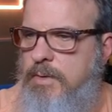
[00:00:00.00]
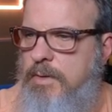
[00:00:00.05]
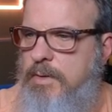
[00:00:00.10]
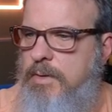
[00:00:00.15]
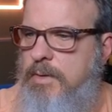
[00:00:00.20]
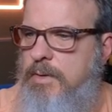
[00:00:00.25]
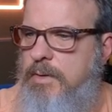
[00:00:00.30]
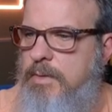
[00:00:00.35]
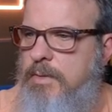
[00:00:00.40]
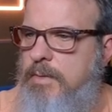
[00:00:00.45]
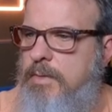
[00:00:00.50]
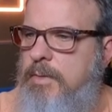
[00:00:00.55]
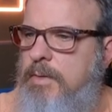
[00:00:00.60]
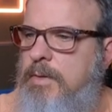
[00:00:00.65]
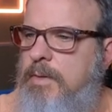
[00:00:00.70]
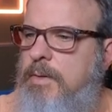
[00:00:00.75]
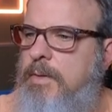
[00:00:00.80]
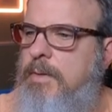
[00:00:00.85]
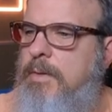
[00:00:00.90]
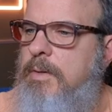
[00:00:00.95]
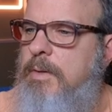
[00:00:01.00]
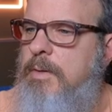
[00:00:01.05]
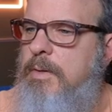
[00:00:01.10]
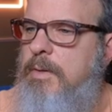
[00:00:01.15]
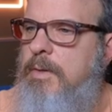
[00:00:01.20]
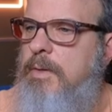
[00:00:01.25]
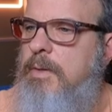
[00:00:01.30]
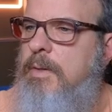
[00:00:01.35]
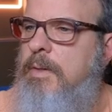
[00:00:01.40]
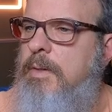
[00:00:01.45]

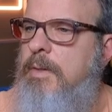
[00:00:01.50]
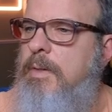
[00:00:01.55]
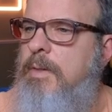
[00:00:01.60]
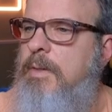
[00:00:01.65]
(no one is talking)